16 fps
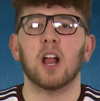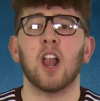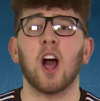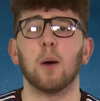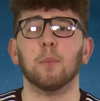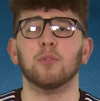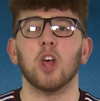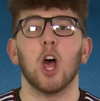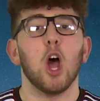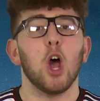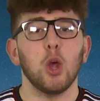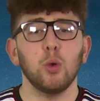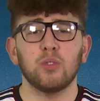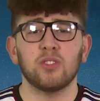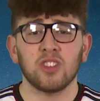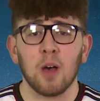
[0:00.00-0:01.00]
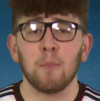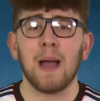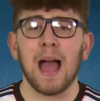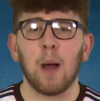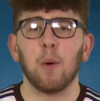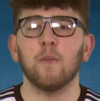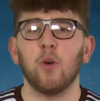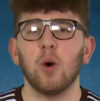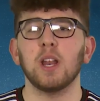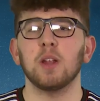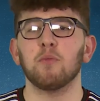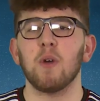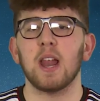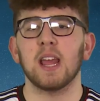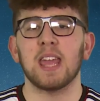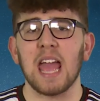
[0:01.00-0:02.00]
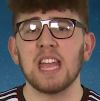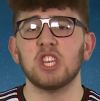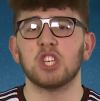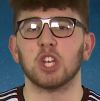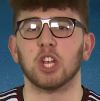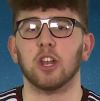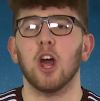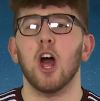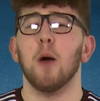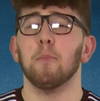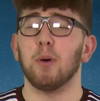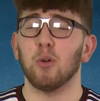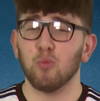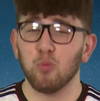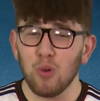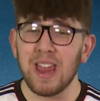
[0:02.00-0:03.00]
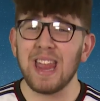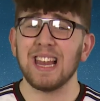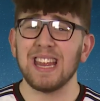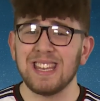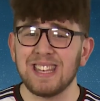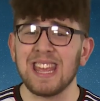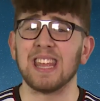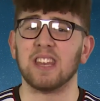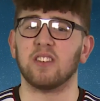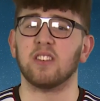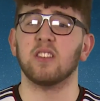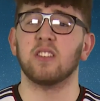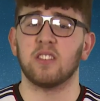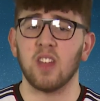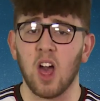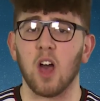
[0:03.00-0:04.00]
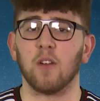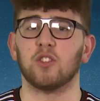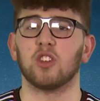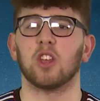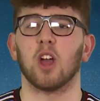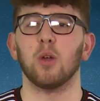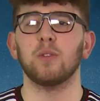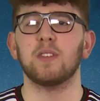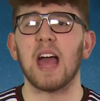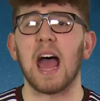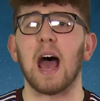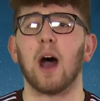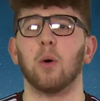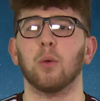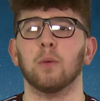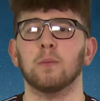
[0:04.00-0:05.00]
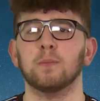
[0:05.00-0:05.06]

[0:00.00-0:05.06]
clubs who somehow avoided relegation but really did deserve to go down.